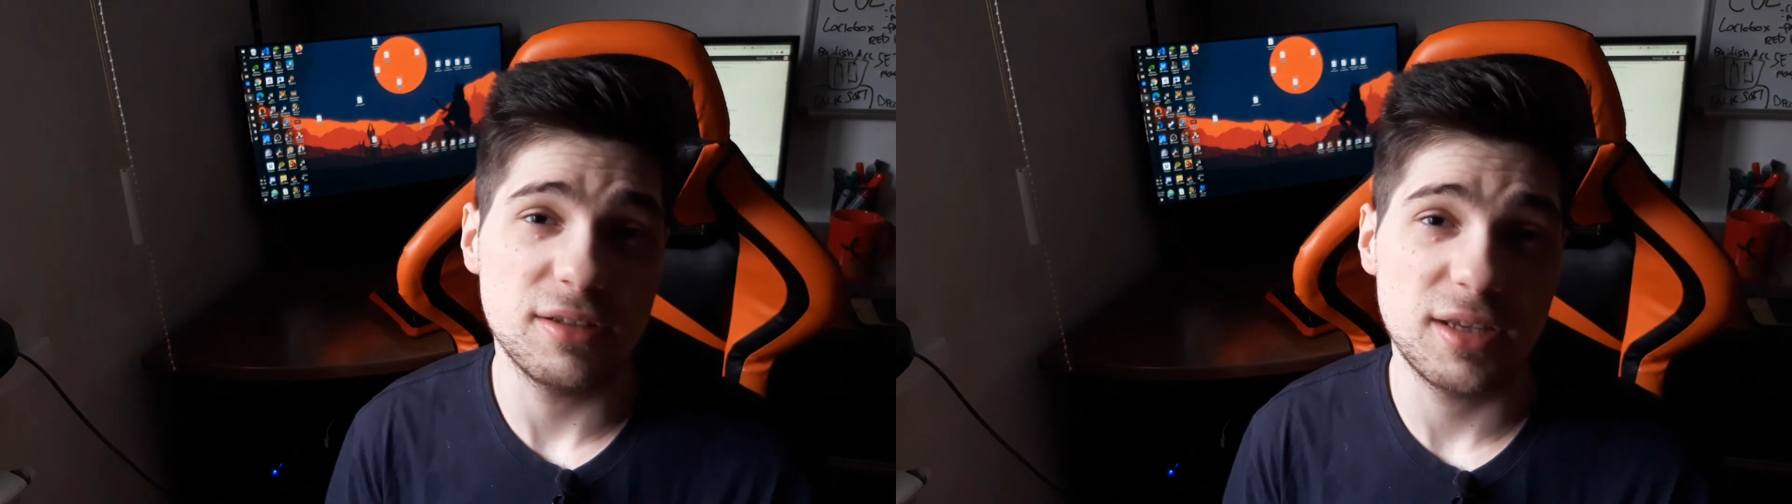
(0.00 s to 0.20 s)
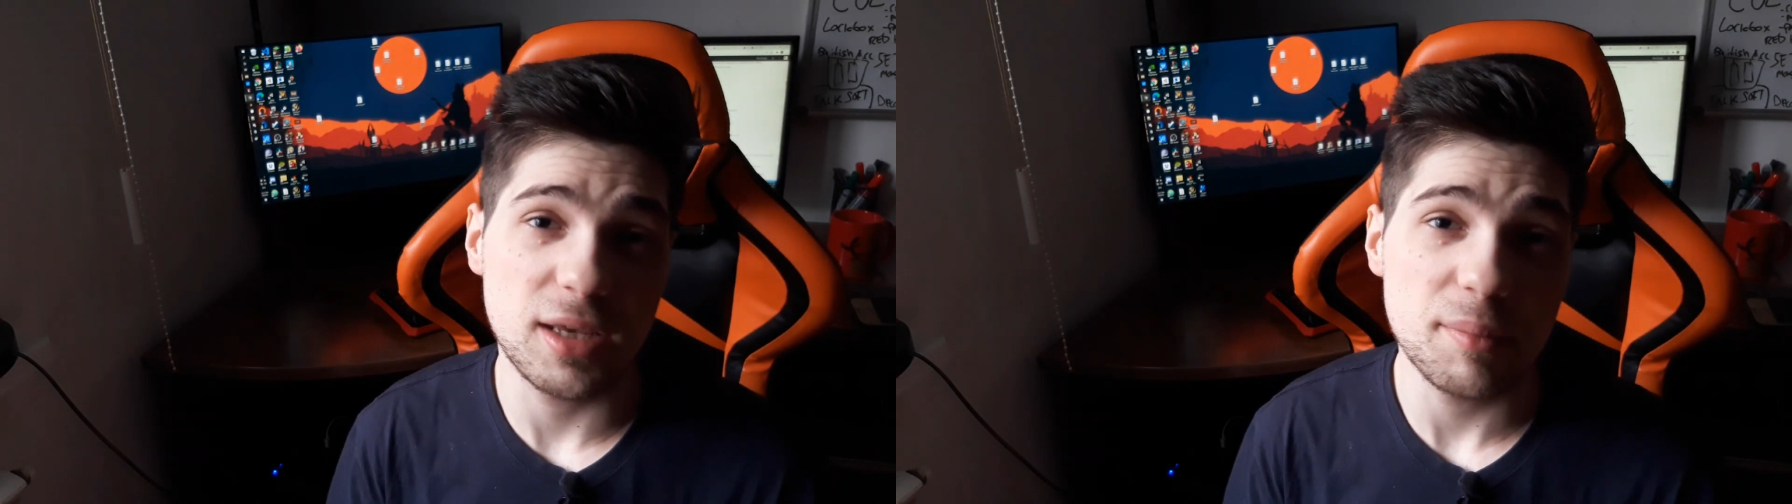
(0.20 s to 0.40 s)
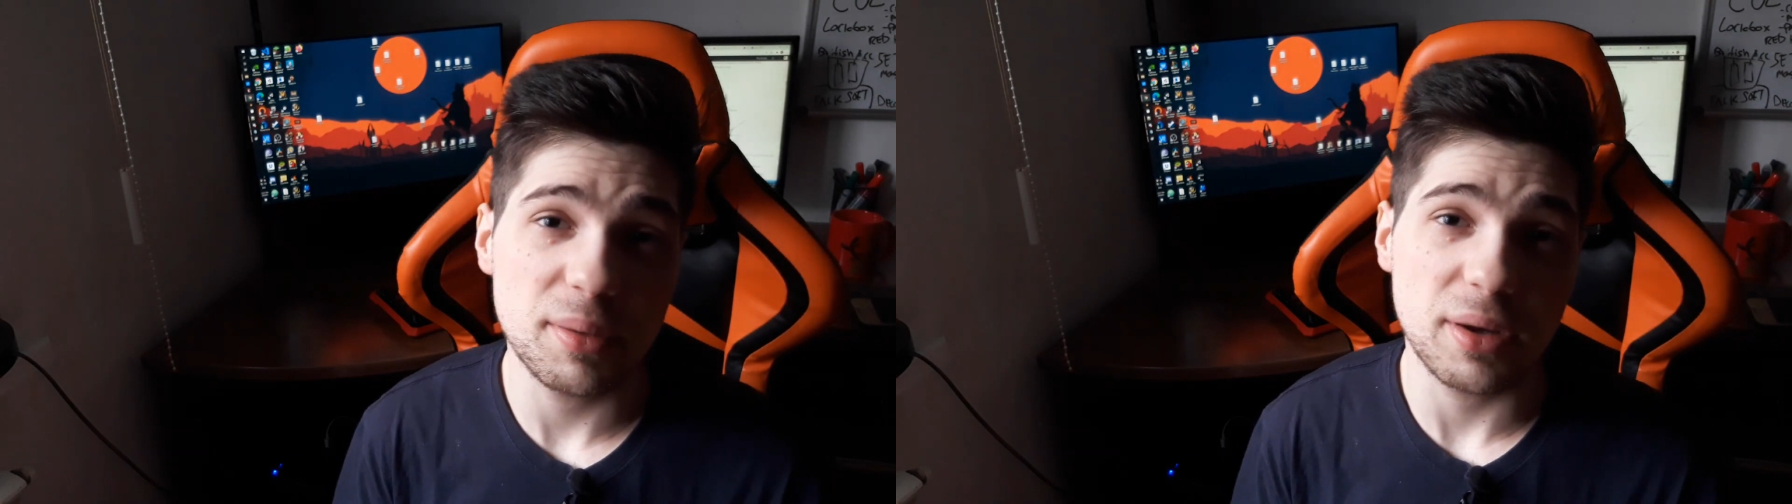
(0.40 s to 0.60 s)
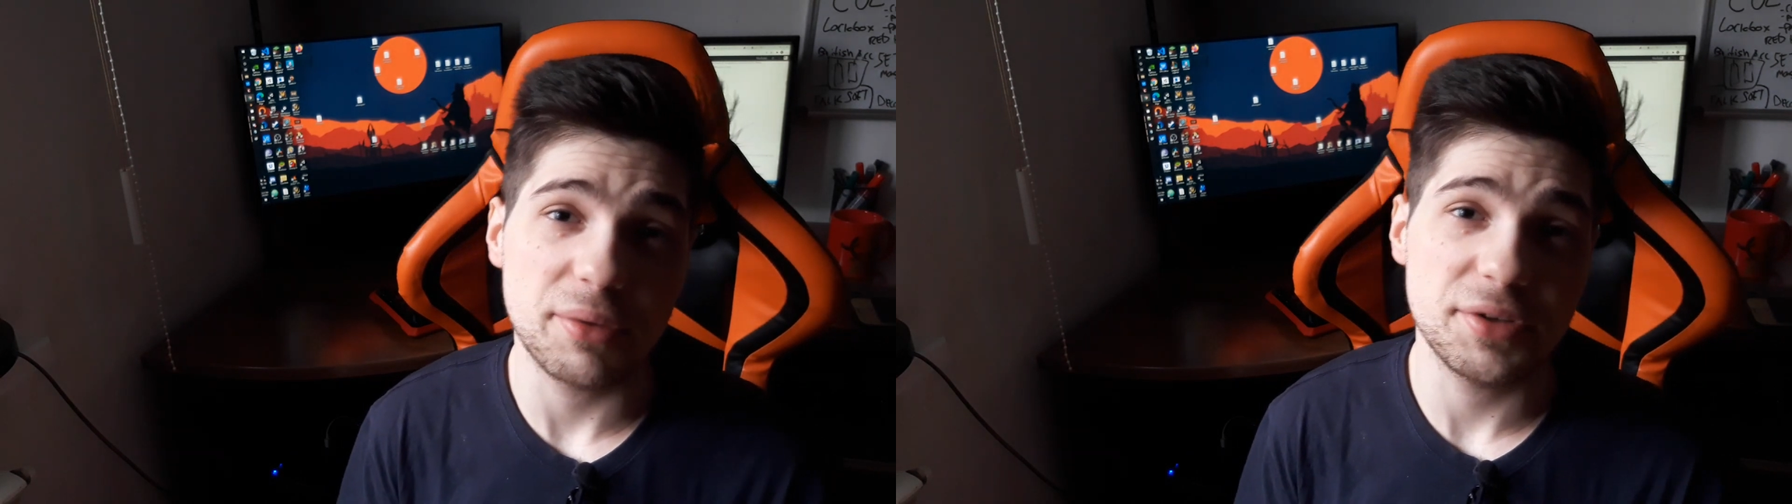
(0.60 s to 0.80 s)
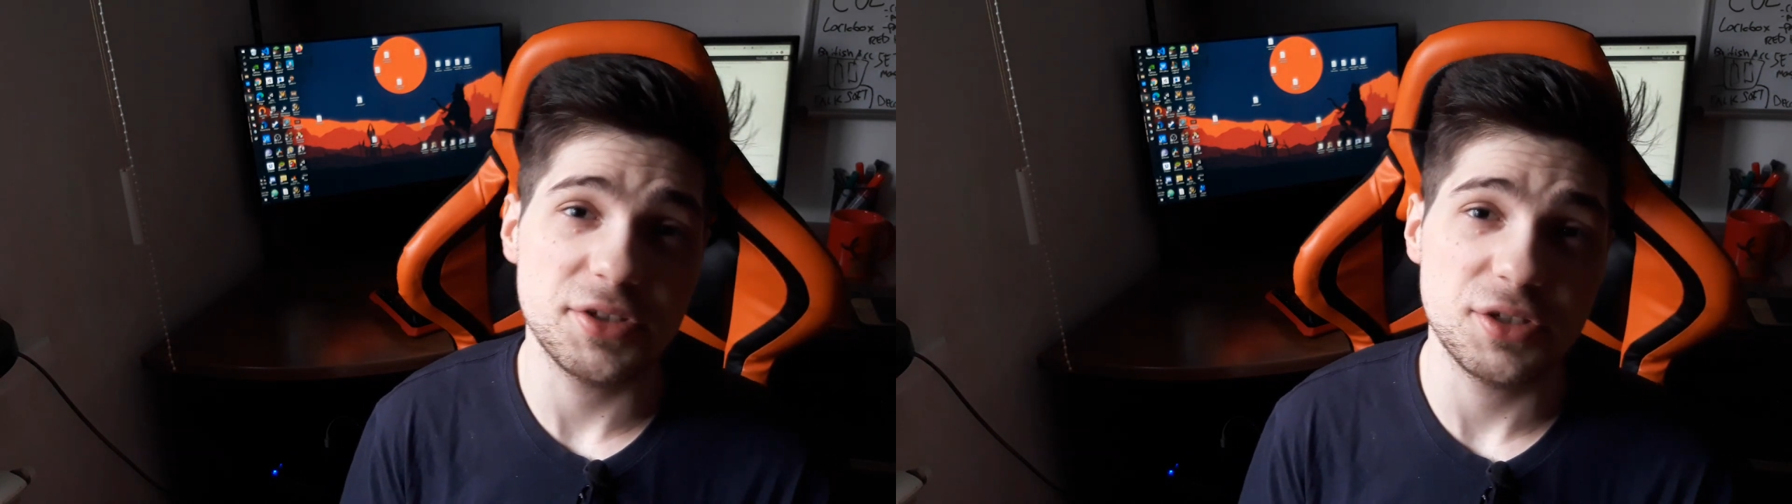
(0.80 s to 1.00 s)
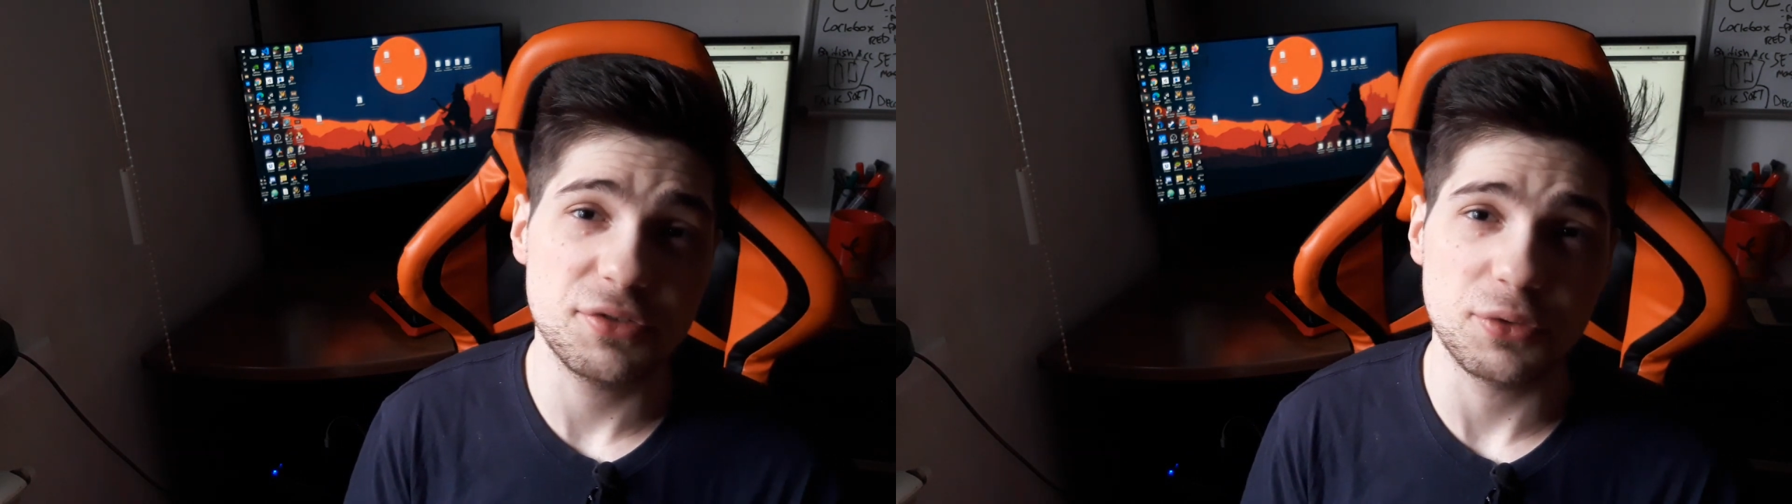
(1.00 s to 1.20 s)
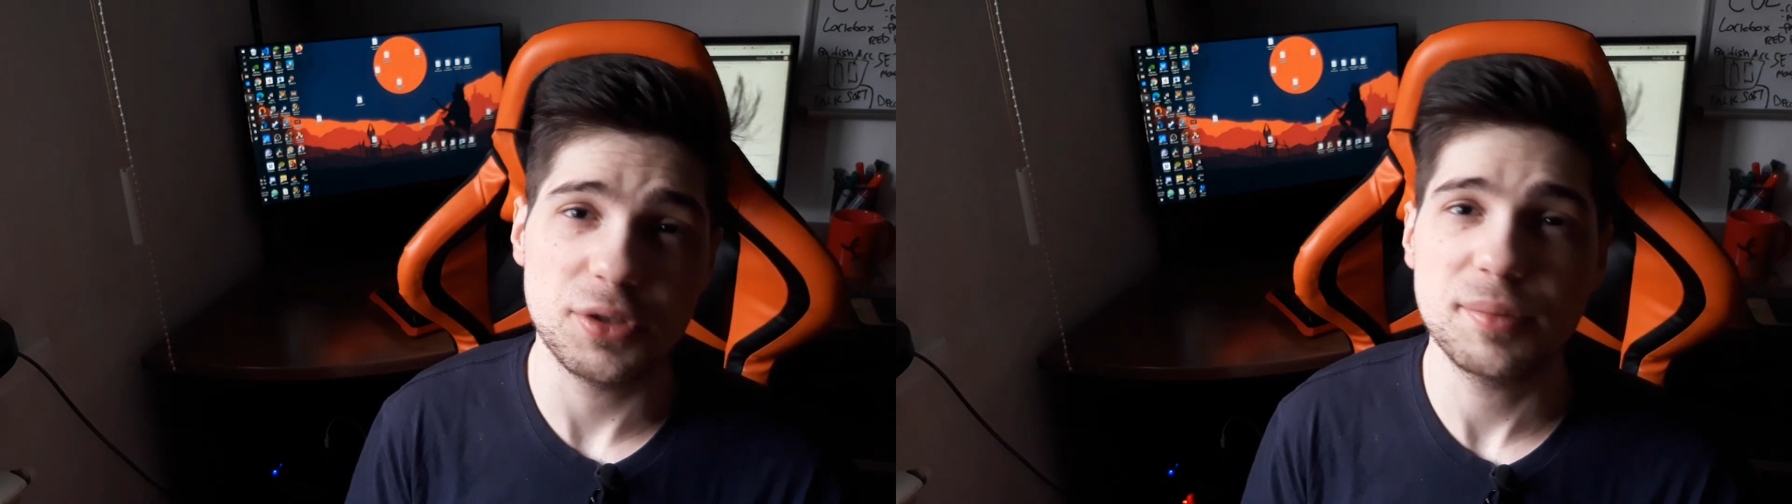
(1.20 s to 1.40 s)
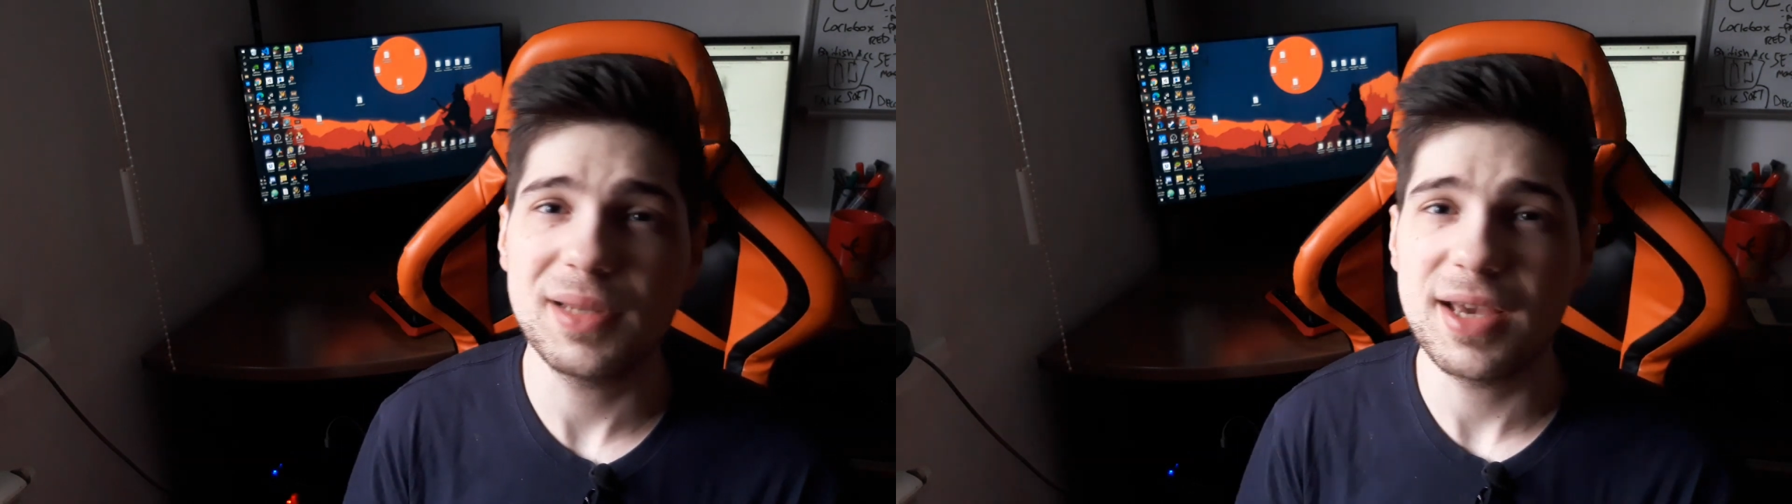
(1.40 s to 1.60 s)
keep RNG for
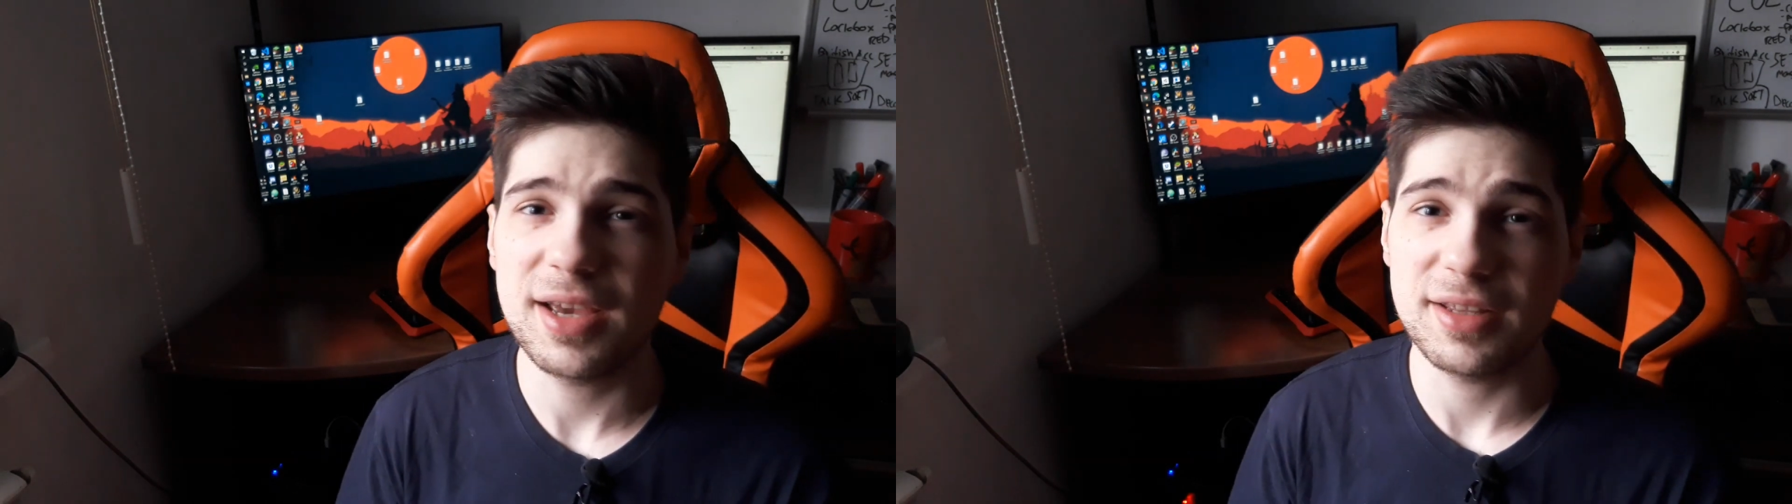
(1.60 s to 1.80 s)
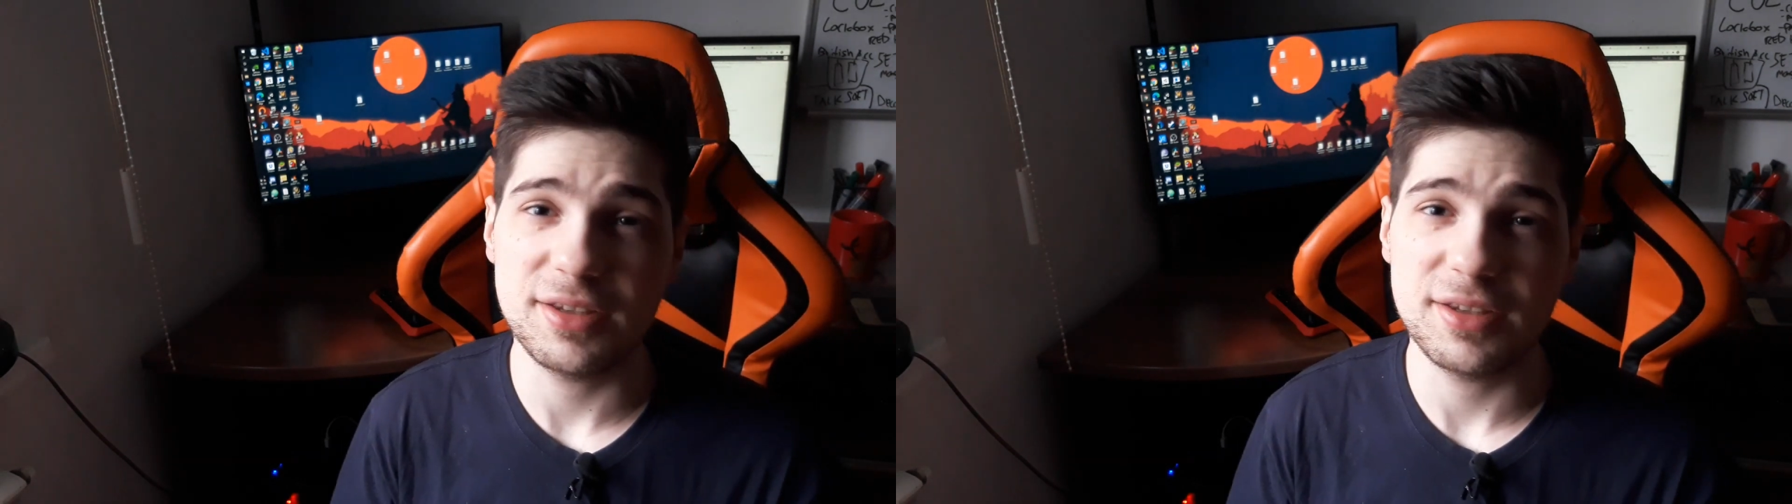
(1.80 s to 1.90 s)
the player,